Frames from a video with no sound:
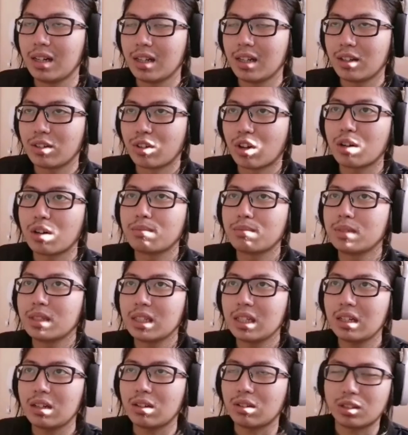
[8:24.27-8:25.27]

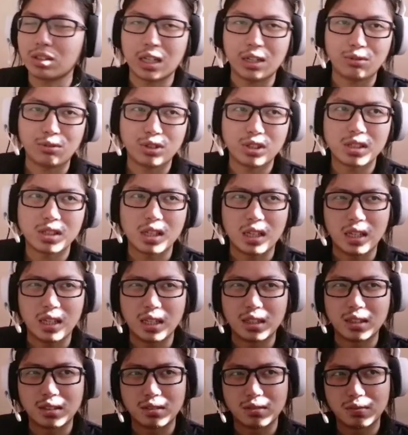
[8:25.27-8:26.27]
normal, or I would say
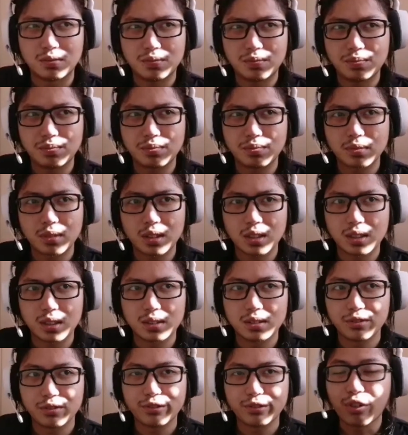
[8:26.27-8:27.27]
in
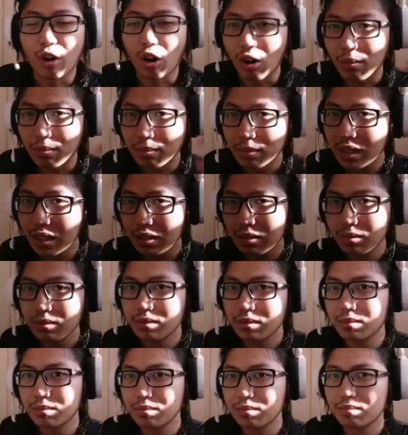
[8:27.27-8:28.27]
formal
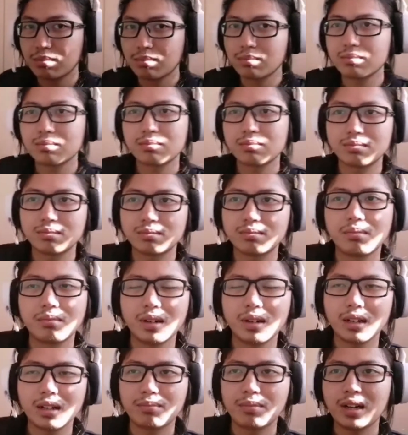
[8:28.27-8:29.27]

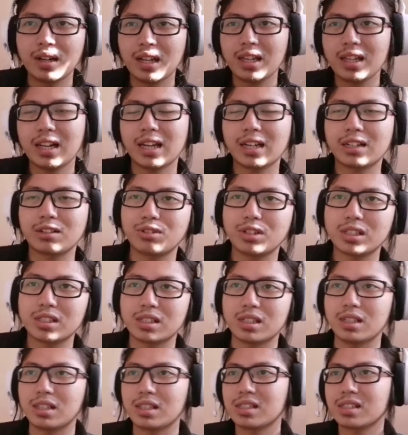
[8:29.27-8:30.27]
Malay language,
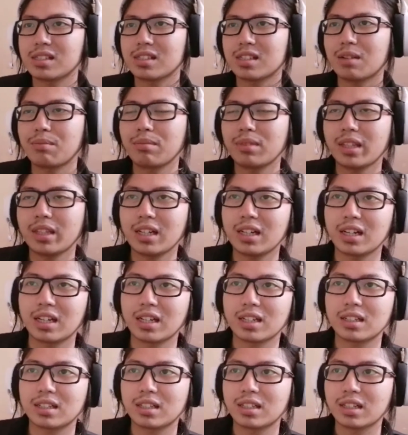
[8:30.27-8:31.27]
it's something
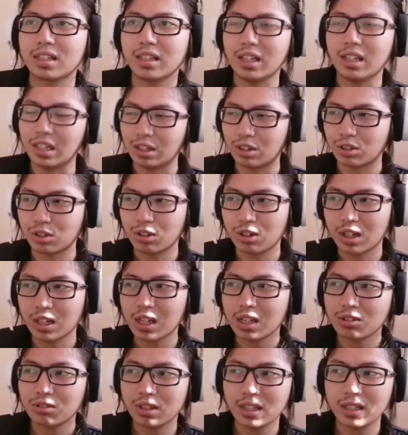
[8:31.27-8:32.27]
like, kau tolong
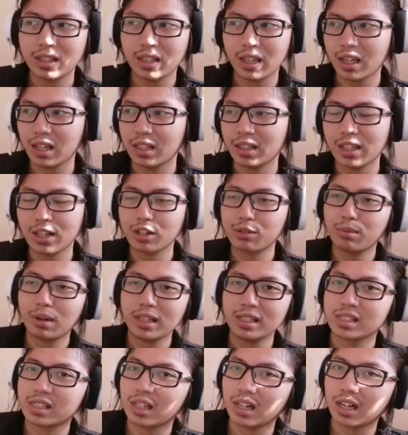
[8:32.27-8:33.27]
aku nanti aku
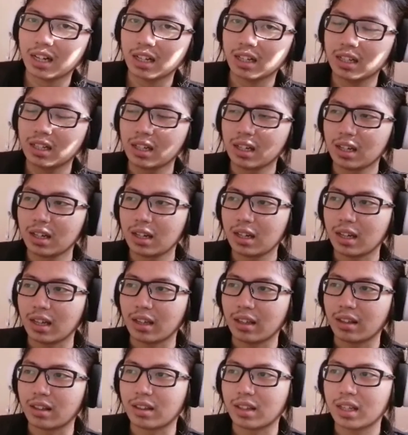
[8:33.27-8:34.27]
belanja lah.
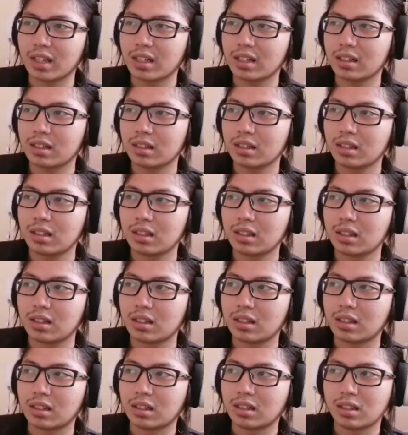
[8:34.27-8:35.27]
And then
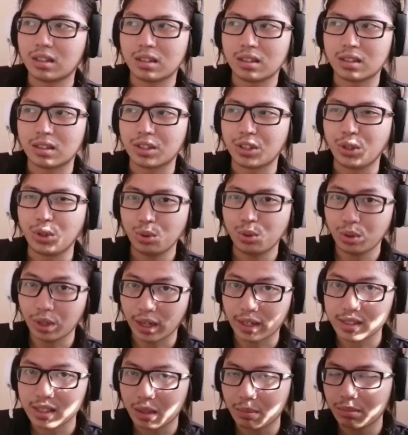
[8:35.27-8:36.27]
you
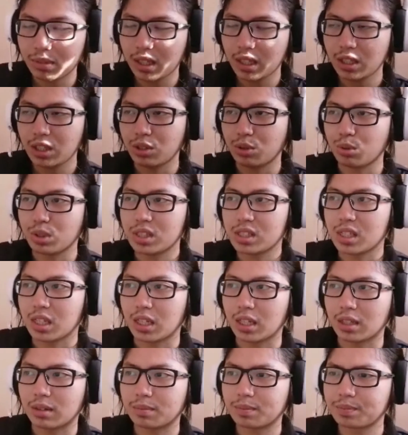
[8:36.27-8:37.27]
accepting, you would
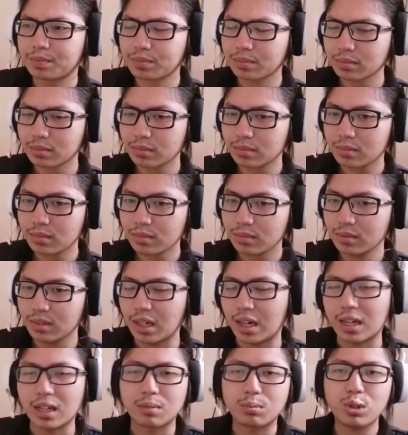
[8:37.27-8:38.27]
say,
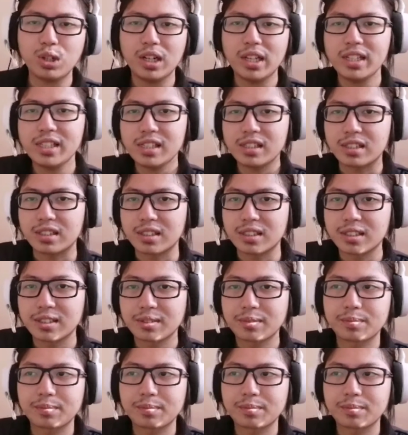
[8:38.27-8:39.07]
"Ha, boleh je."